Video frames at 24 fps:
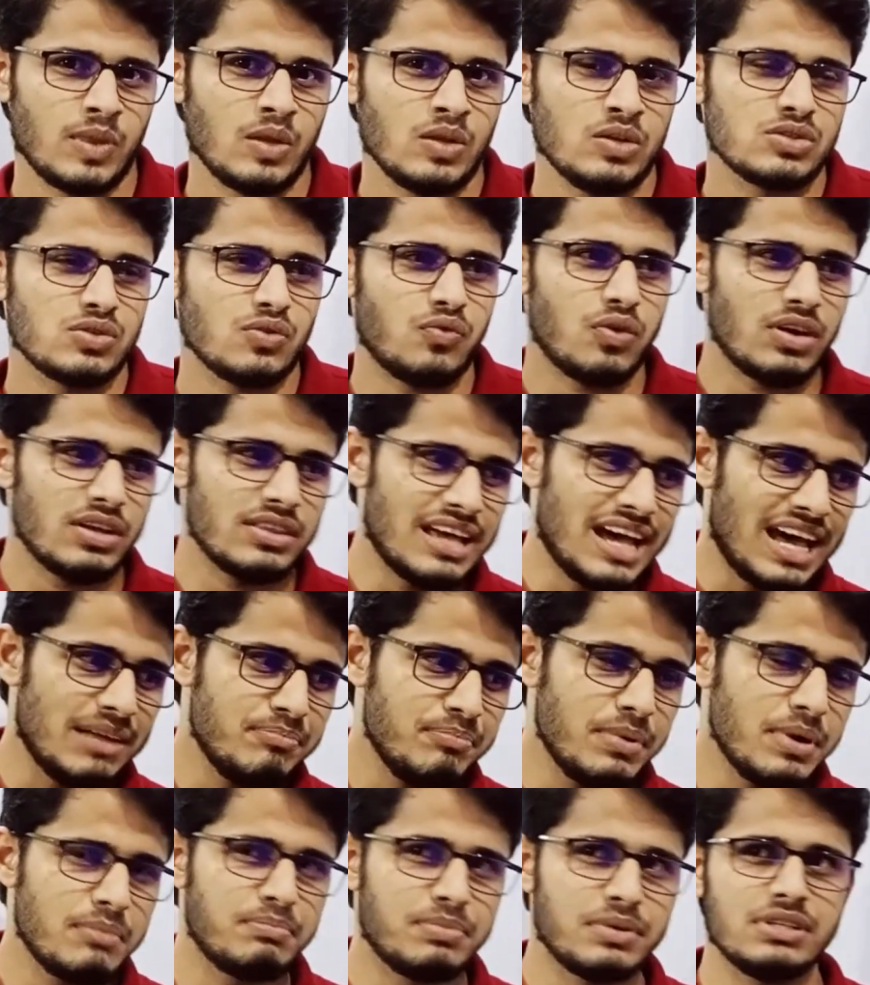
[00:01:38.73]
So for that
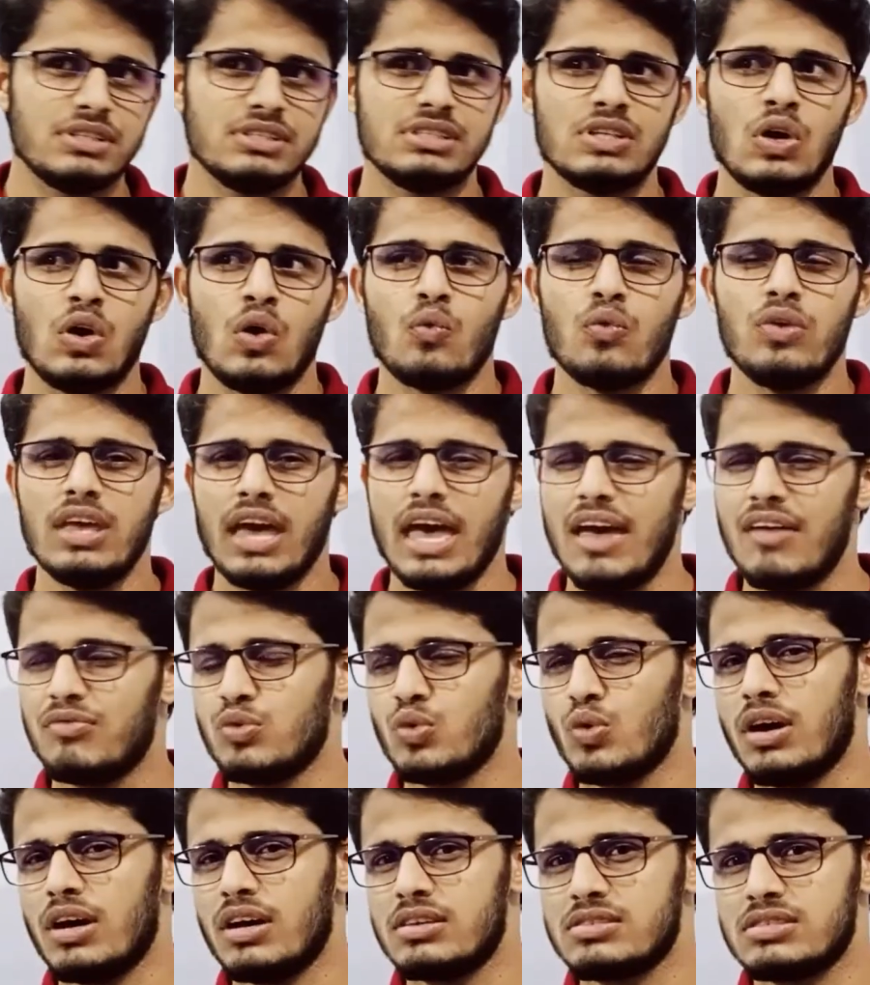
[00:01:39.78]
purpose, we have
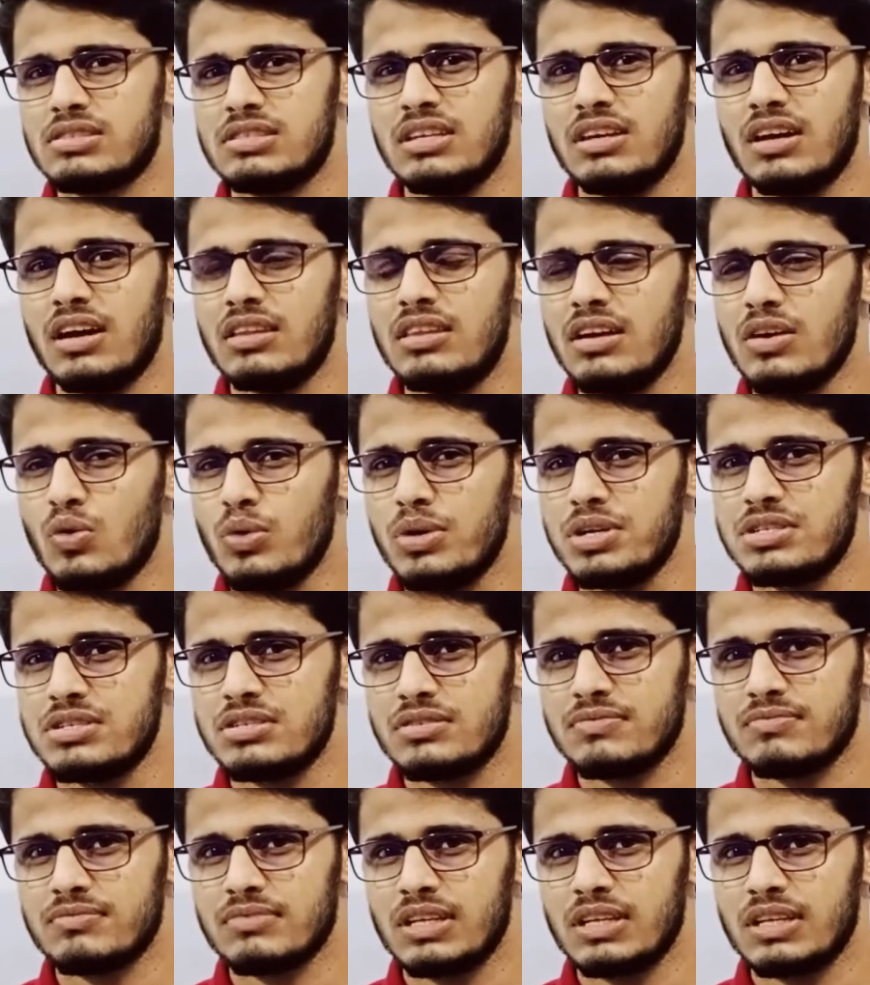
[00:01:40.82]
to ask the other question.